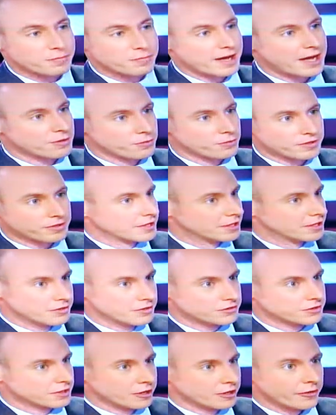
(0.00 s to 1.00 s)
so bad with
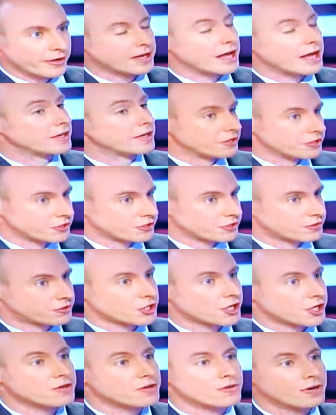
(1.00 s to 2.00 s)
kids. You know, it, it
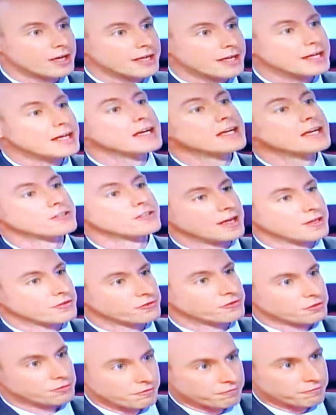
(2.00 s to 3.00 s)
generally
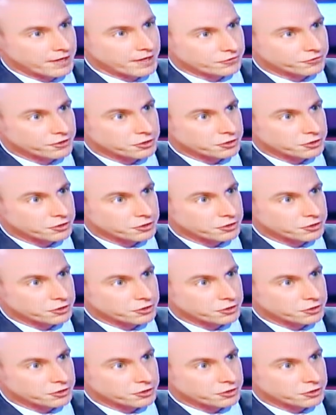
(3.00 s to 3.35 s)
tends to reflect